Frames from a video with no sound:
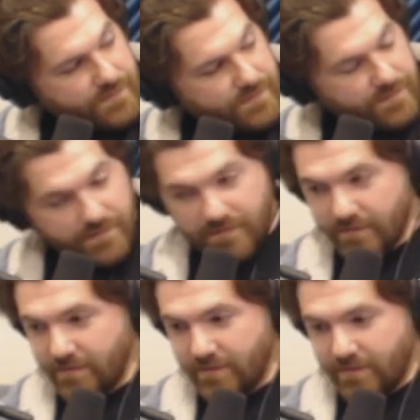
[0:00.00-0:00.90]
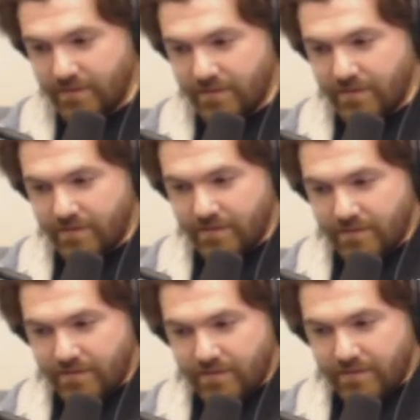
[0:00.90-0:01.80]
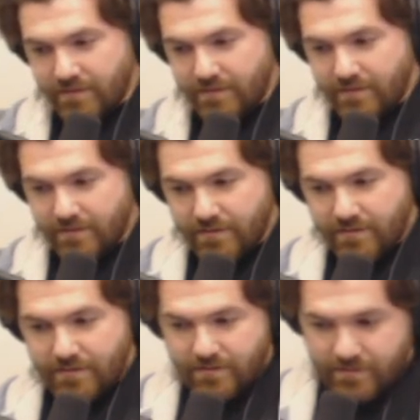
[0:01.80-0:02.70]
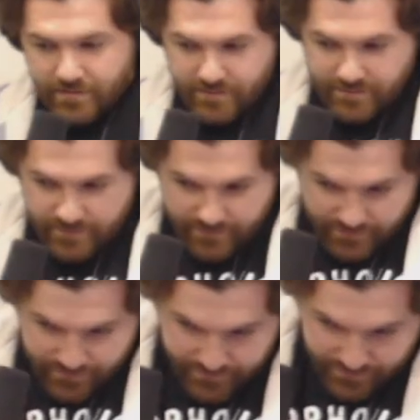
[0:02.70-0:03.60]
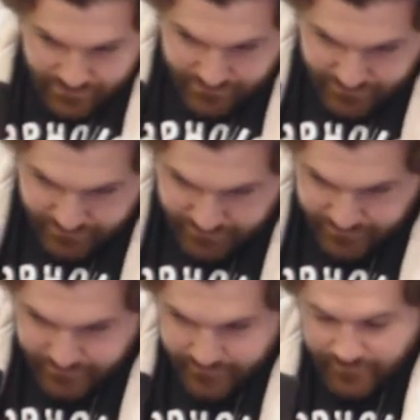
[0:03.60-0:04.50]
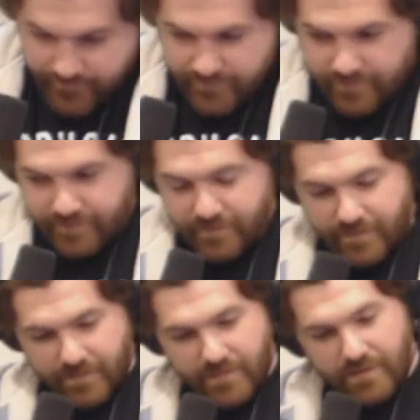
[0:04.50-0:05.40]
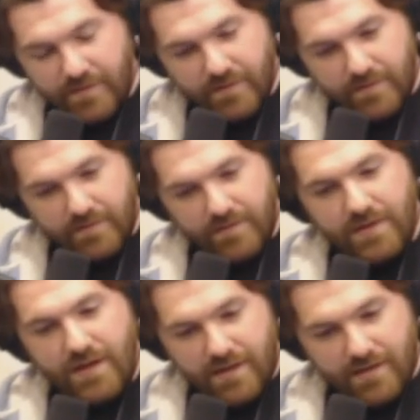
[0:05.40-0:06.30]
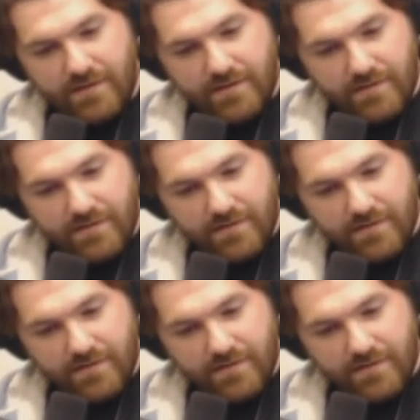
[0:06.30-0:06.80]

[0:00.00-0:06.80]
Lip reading: The person shown says nothing.